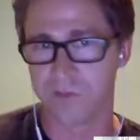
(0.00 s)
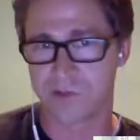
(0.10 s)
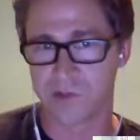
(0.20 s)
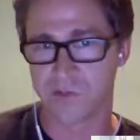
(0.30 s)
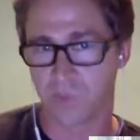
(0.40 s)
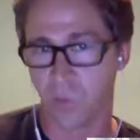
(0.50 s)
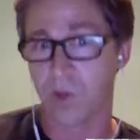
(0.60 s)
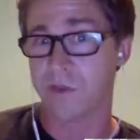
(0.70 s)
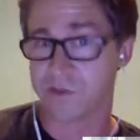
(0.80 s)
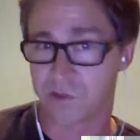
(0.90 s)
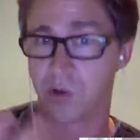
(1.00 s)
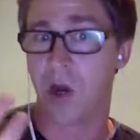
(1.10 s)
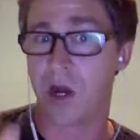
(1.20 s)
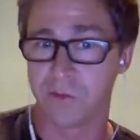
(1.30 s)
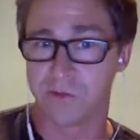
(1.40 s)
discussion for what this could
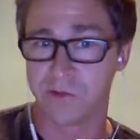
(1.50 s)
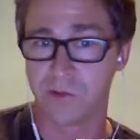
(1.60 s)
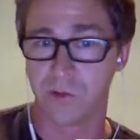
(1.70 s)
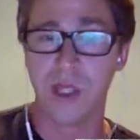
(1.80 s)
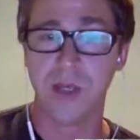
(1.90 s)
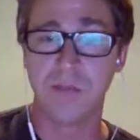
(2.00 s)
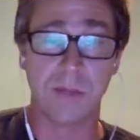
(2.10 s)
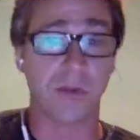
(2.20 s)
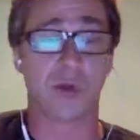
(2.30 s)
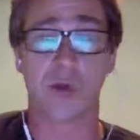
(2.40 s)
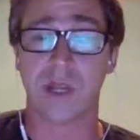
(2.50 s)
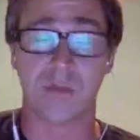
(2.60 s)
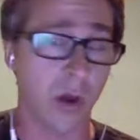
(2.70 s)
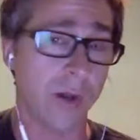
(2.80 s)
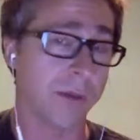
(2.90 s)
offer to people that could
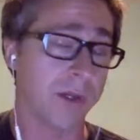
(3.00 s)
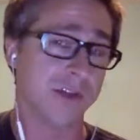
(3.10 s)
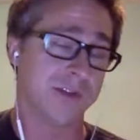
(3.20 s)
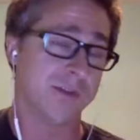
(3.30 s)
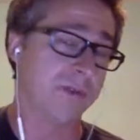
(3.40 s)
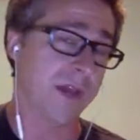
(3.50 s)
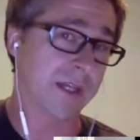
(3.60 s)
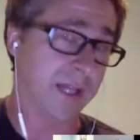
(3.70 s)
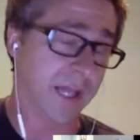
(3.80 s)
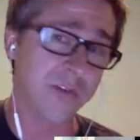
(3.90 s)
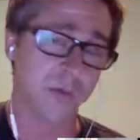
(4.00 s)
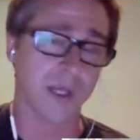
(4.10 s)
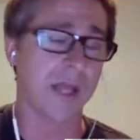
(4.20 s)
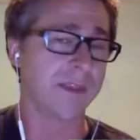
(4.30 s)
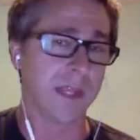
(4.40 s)
never own it, but just in fact engage with
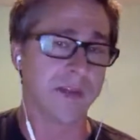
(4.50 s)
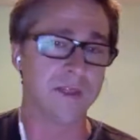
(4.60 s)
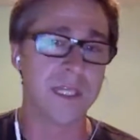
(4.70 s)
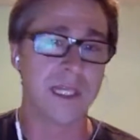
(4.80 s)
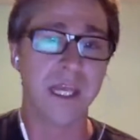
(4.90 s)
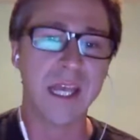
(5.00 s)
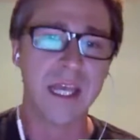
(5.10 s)
it. I think that's neat.